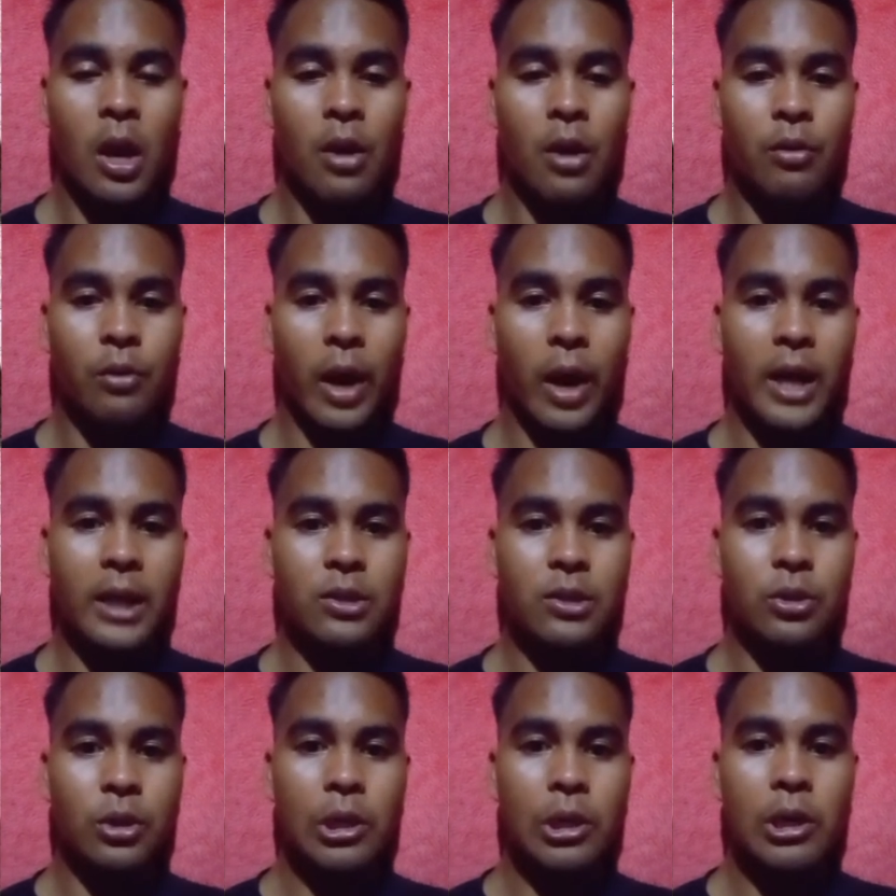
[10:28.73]

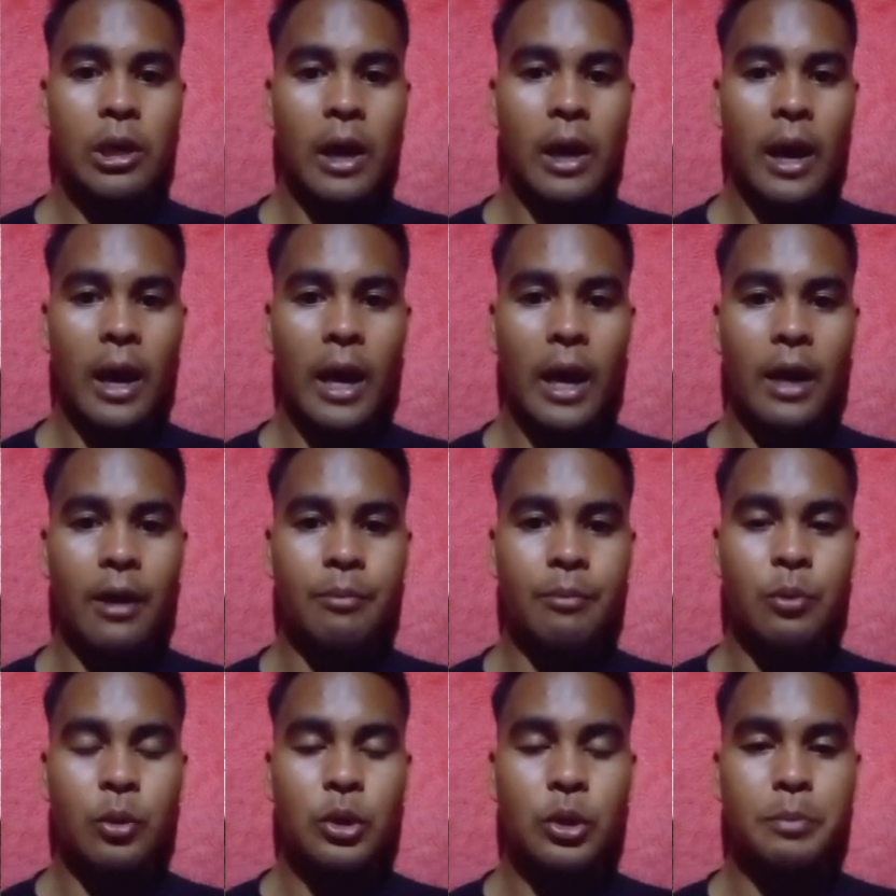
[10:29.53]
Writers
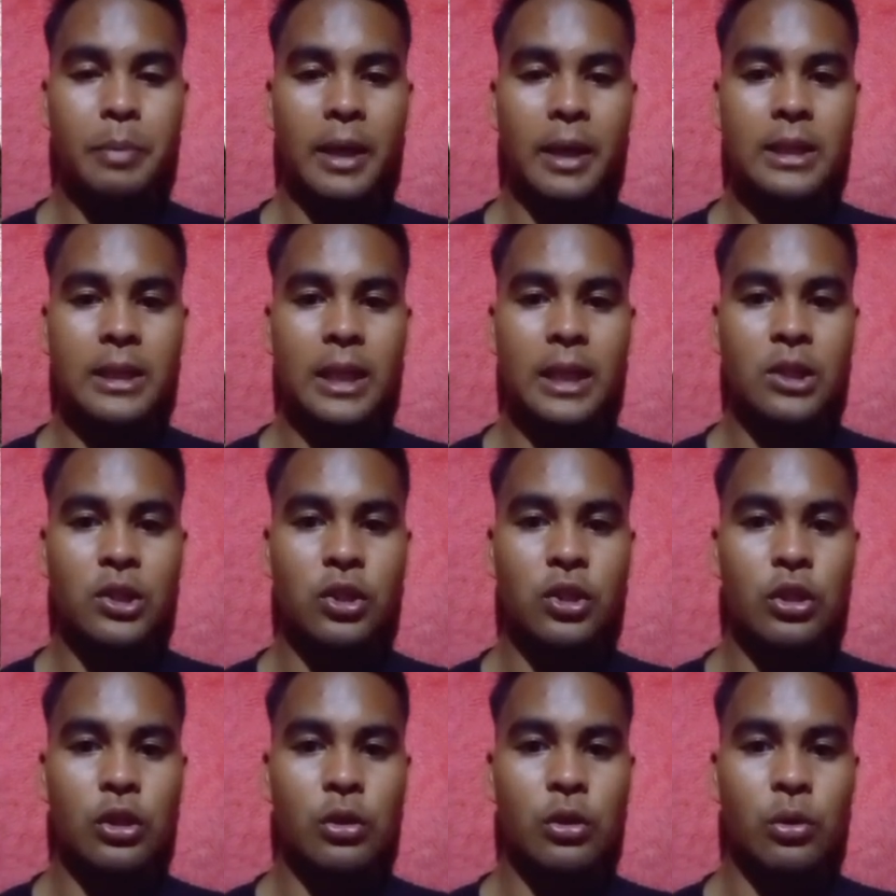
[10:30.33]
have
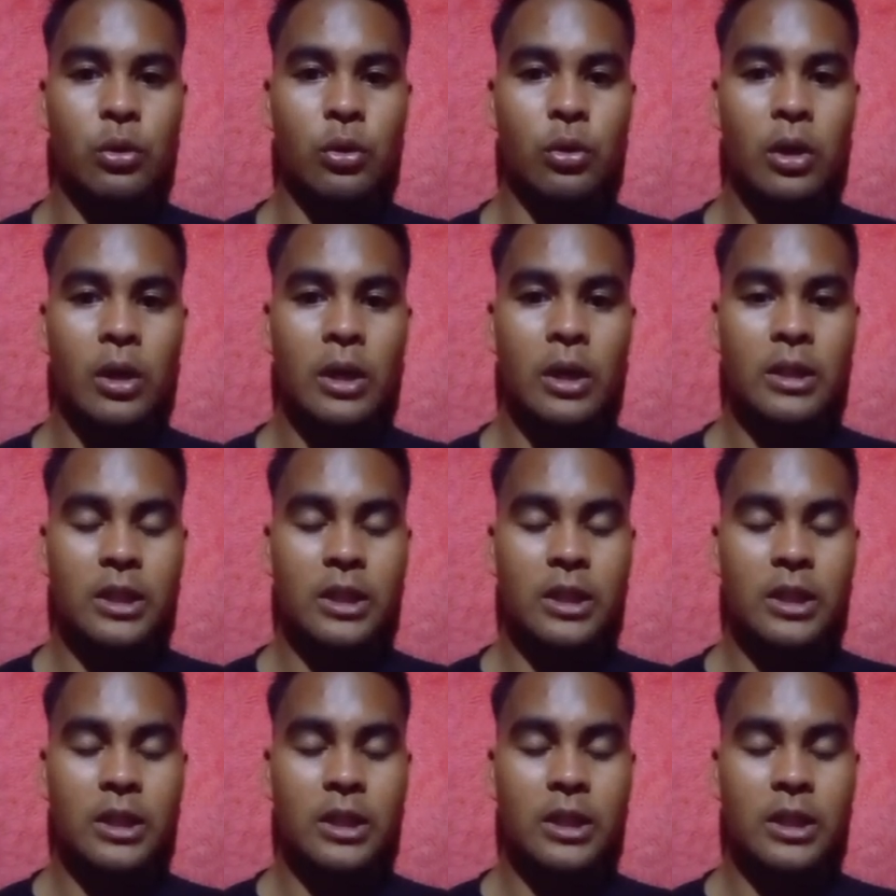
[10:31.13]
responded to